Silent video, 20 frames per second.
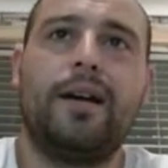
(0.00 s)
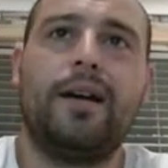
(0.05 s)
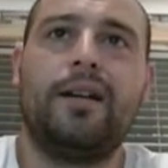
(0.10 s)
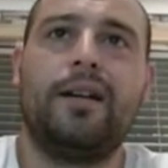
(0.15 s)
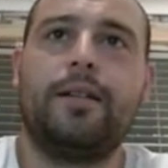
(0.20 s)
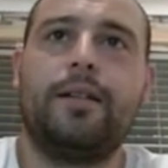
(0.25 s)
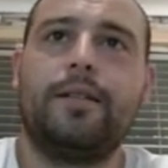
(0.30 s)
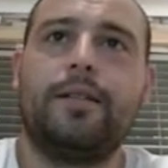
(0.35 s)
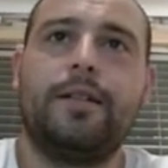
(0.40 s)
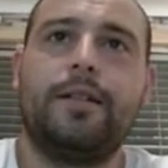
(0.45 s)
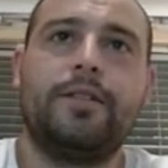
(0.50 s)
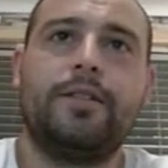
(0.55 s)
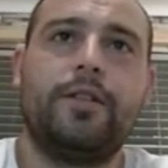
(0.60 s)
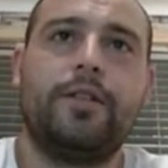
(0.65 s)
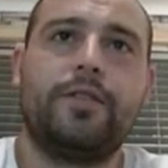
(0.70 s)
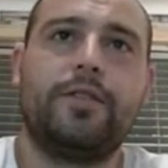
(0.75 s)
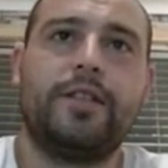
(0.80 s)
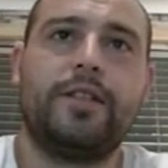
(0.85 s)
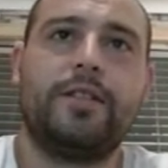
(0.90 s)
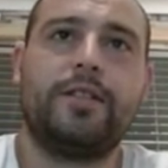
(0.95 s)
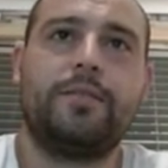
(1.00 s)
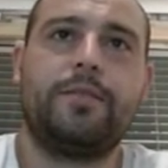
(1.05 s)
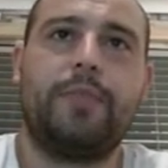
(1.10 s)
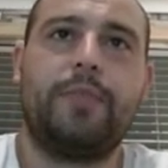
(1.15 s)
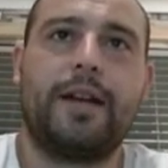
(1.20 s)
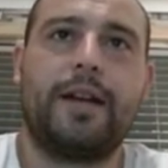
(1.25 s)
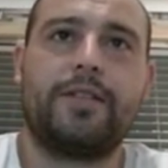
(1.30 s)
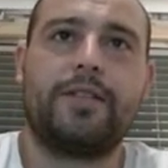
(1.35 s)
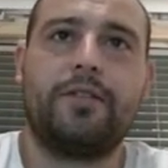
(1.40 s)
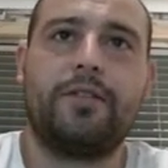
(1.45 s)
He's noticed
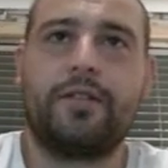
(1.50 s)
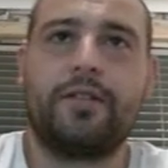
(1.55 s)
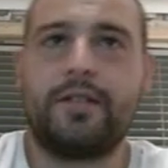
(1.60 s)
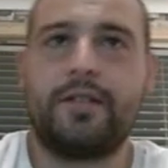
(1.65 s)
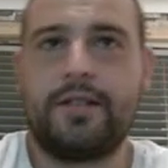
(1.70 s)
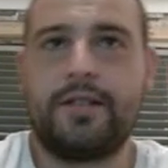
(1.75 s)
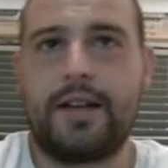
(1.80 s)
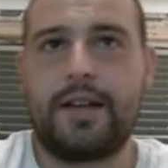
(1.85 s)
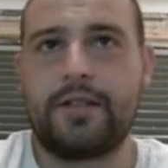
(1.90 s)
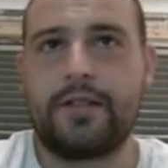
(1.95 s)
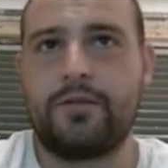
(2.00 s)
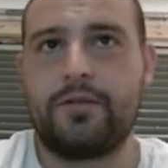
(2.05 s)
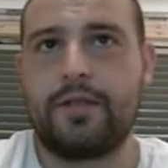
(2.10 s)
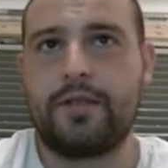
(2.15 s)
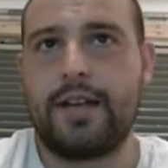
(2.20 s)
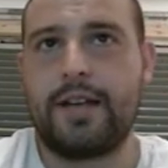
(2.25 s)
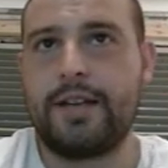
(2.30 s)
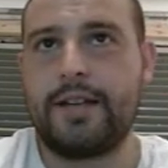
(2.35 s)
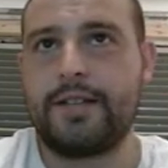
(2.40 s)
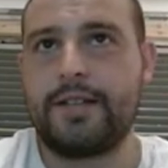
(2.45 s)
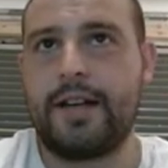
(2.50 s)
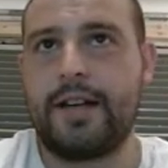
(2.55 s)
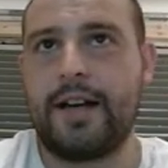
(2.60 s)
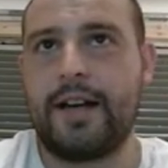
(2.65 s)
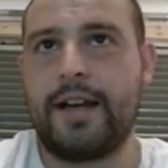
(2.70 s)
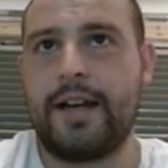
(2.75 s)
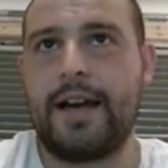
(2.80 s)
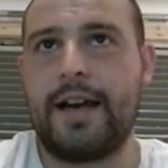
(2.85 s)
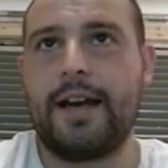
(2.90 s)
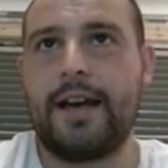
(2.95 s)
black's not castled kingside
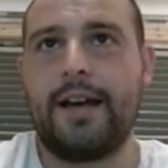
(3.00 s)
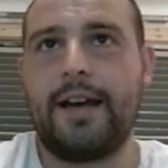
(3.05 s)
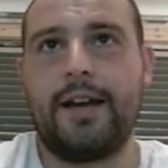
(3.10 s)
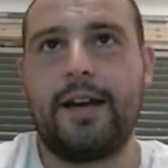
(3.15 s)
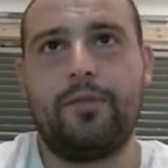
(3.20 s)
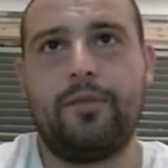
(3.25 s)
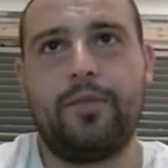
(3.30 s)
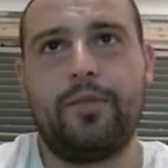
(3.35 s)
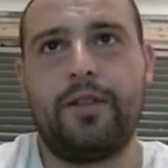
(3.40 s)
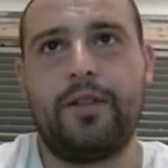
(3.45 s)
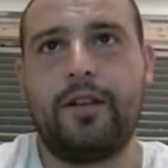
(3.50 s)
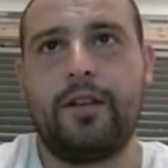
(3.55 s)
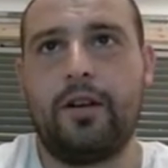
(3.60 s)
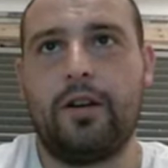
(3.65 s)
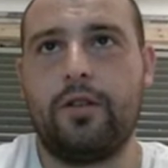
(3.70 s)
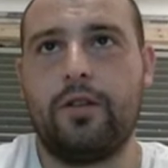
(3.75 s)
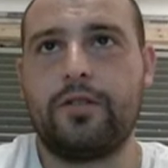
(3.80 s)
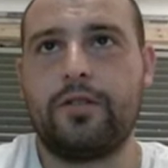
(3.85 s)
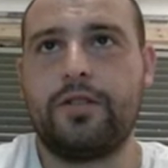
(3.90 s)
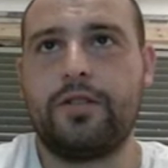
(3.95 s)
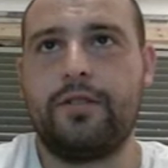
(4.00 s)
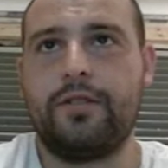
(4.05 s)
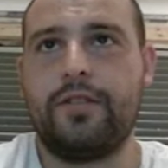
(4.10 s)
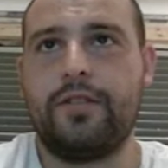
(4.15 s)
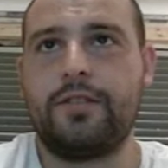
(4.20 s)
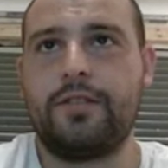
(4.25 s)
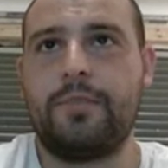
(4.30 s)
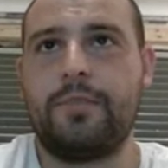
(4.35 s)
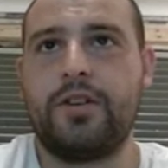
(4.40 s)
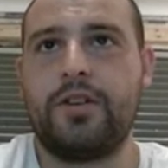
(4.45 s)
yet, and with the looks of this
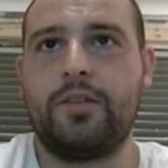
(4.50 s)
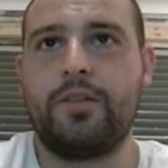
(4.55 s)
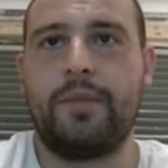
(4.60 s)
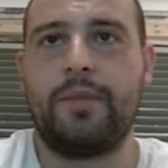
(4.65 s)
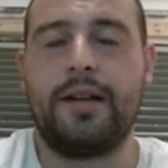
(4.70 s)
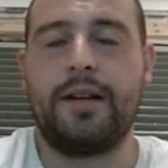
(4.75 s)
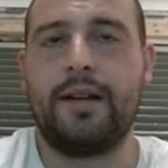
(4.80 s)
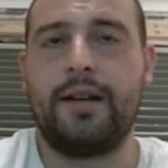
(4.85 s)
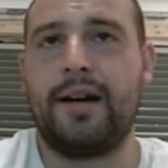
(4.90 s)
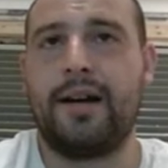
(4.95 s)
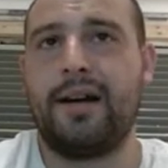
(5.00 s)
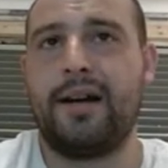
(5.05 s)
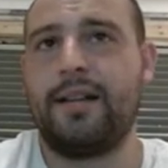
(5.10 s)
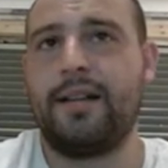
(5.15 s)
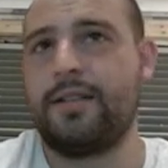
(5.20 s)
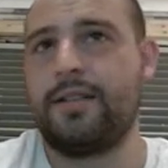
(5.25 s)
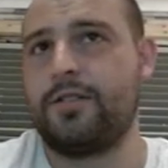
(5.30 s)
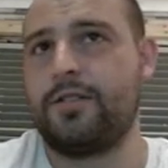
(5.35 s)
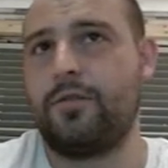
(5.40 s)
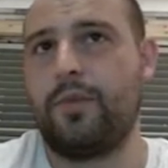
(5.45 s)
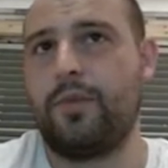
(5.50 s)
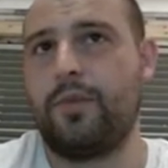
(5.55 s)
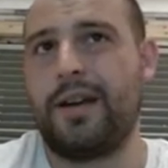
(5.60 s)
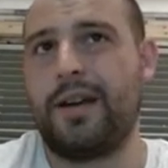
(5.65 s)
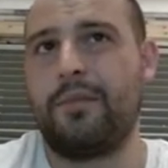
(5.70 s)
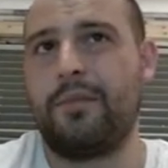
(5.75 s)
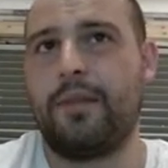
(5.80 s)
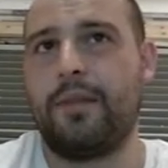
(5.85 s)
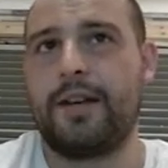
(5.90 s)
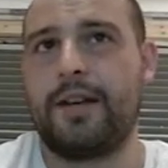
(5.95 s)
bishop and knight, that's the way
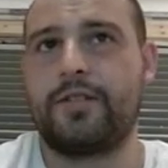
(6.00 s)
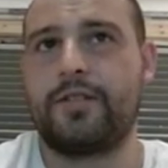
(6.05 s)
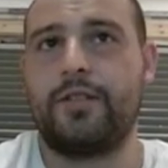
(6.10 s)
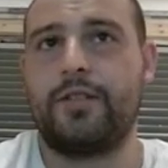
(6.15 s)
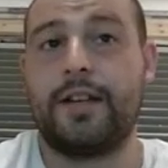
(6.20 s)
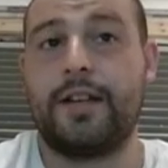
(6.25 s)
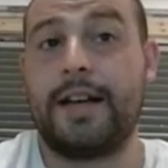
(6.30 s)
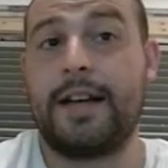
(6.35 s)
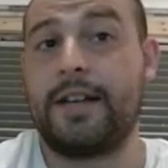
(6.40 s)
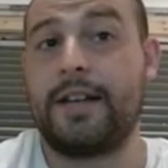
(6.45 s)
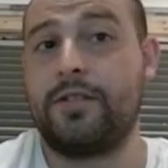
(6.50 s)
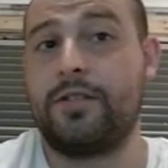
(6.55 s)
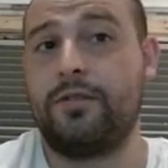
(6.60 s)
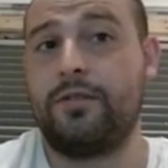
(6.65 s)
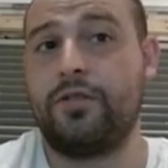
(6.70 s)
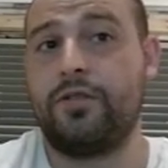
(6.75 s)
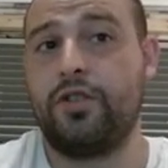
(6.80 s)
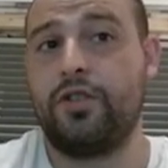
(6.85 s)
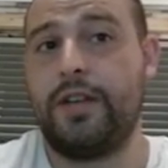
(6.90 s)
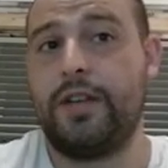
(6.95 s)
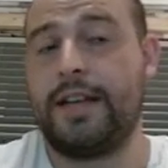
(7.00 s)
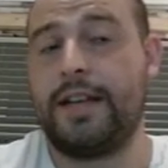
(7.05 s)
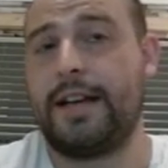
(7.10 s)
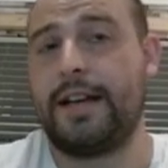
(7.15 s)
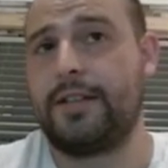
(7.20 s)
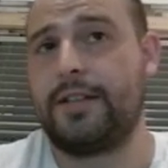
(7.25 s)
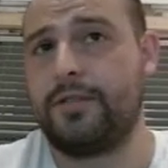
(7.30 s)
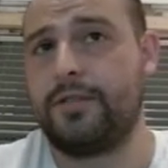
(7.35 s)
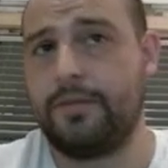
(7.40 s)
black's going to castle, should he castle.